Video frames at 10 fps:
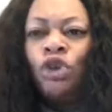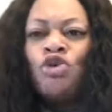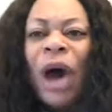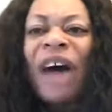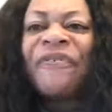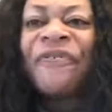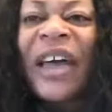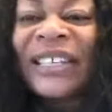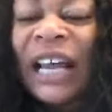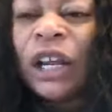You have
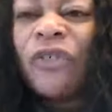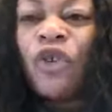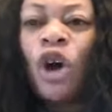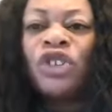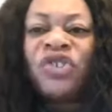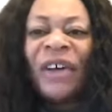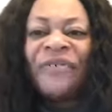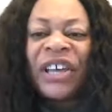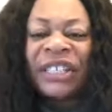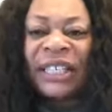faced a lot of
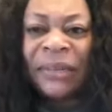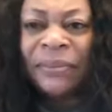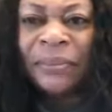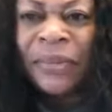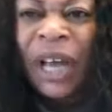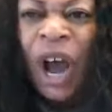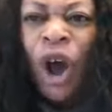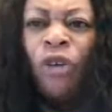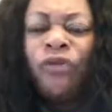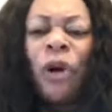controversy.
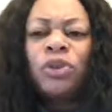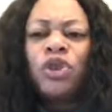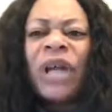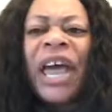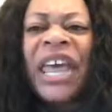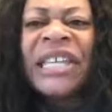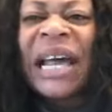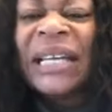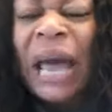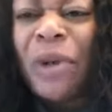From today, in
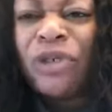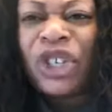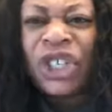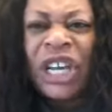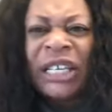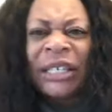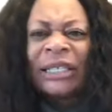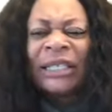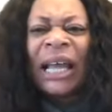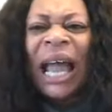the name of
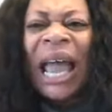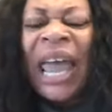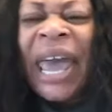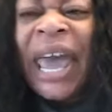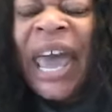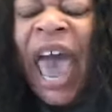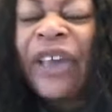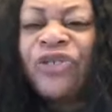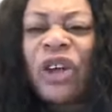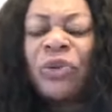Jesus,
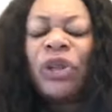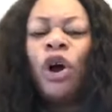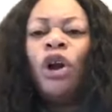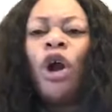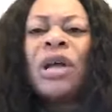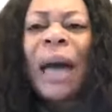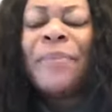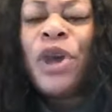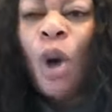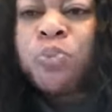hatred will no longer
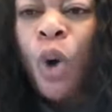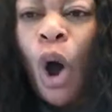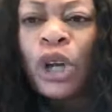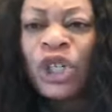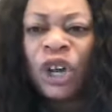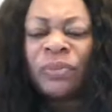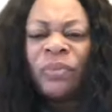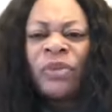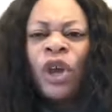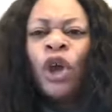be your portion.
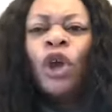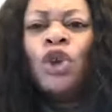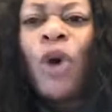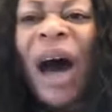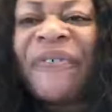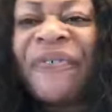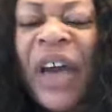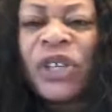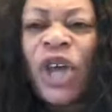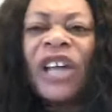You have
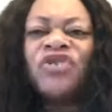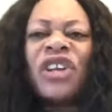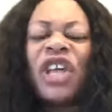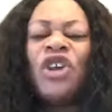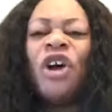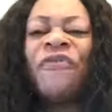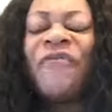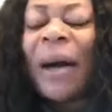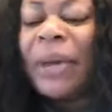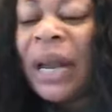faced hatred in your
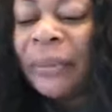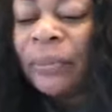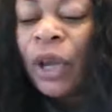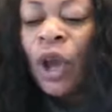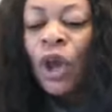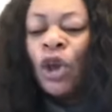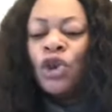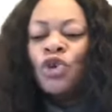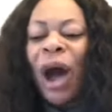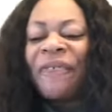family.
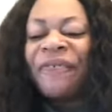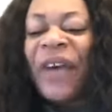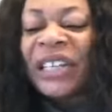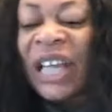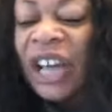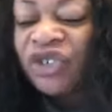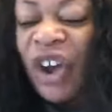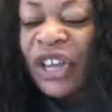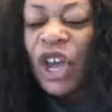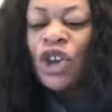You have faced
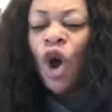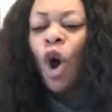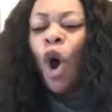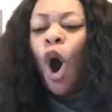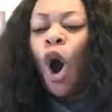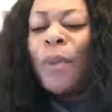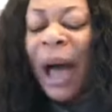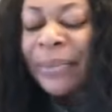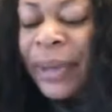hatred in your home.